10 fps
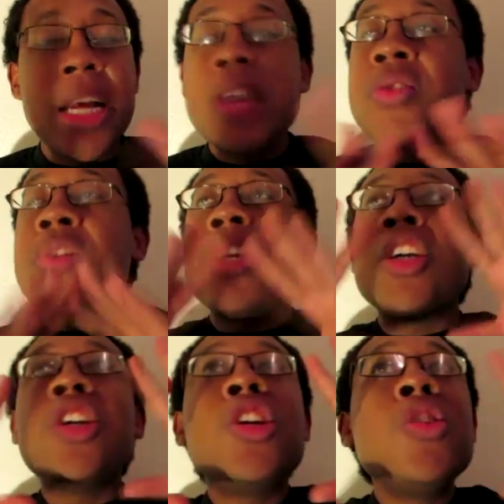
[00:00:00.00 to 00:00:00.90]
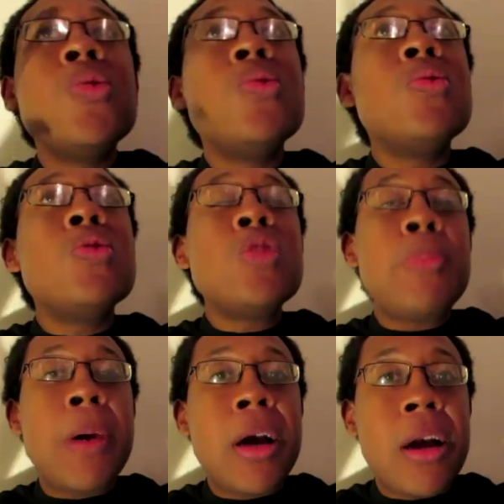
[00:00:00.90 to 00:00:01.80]
so the huge
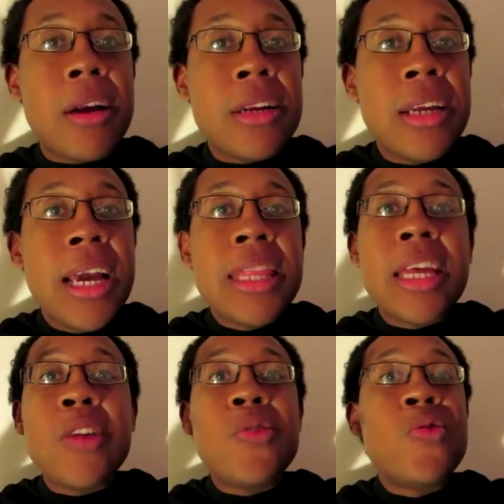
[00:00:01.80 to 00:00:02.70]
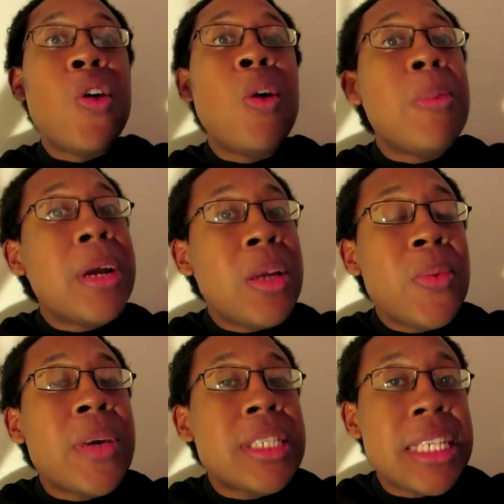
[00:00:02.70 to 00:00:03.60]
part that nobody
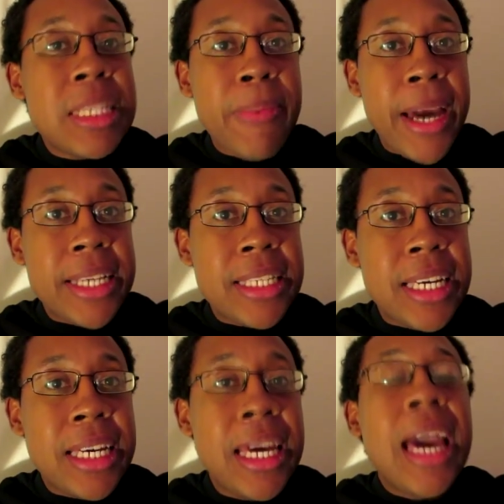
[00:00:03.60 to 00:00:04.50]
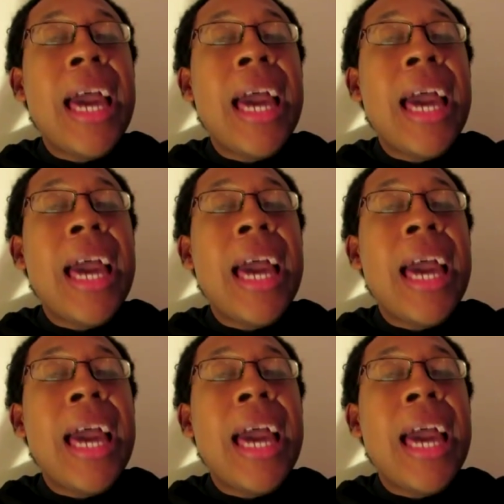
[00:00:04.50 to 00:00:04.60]
was expecting